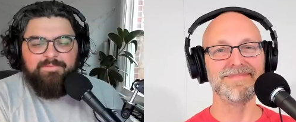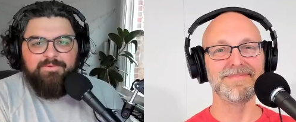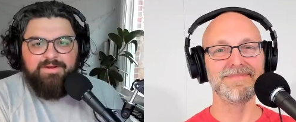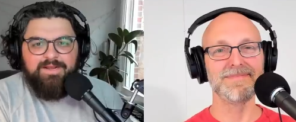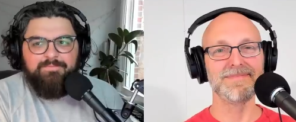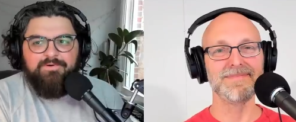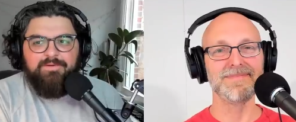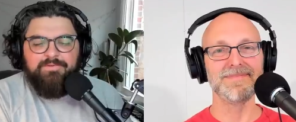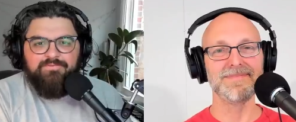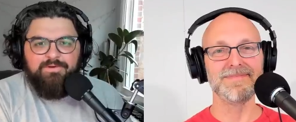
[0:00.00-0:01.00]
Speaker 1: been working out
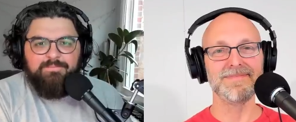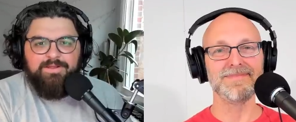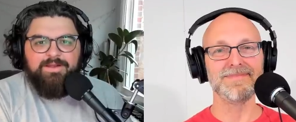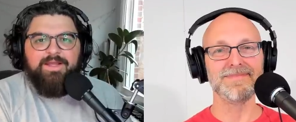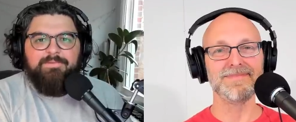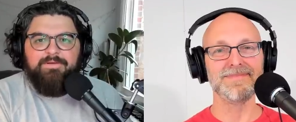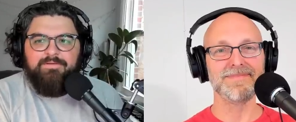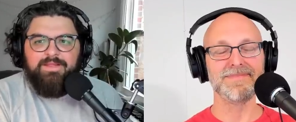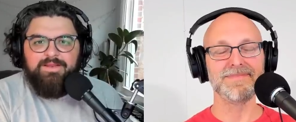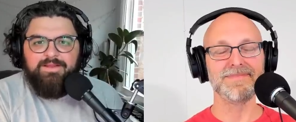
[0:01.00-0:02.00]
more. I've been swimming. I've
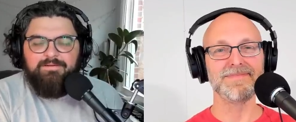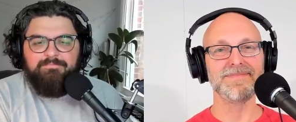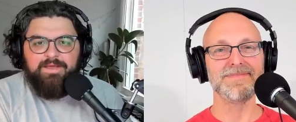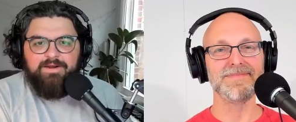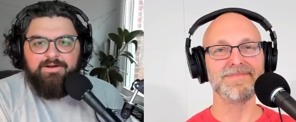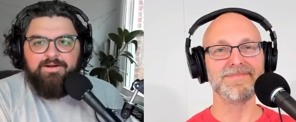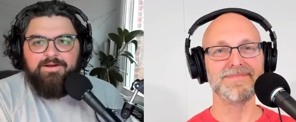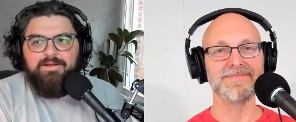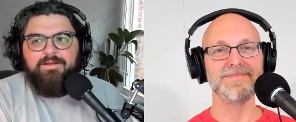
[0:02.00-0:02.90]
been eating better.